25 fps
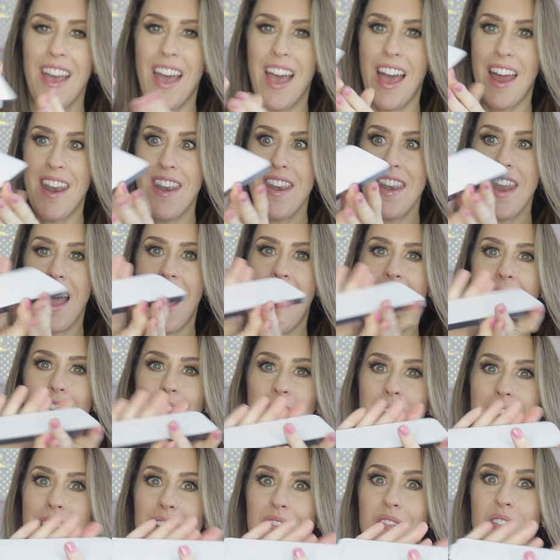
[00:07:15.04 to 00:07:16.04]
And
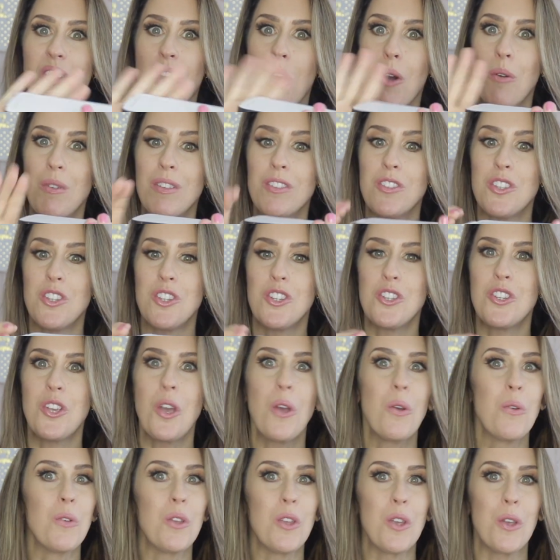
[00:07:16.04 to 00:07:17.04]
now I'm going to
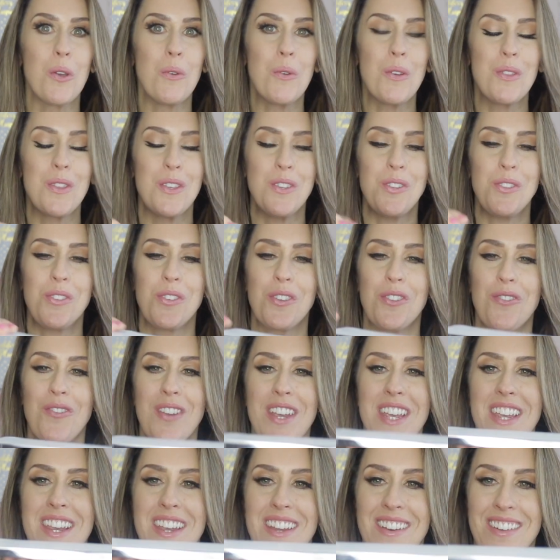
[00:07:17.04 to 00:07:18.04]
show you the
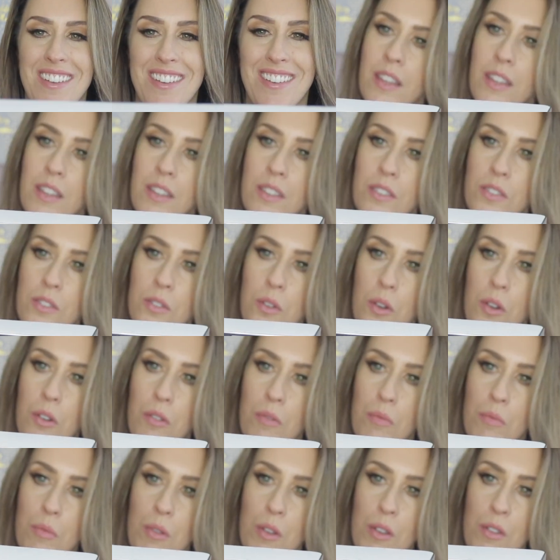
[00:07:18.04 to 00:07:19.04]
screen. So
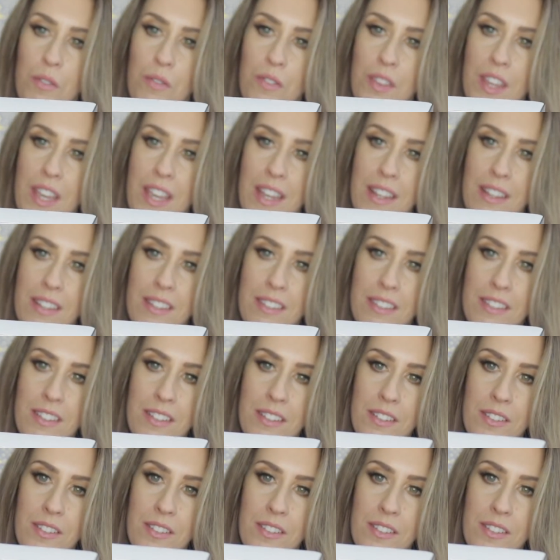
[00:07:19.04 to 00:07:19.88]
I'll remove this.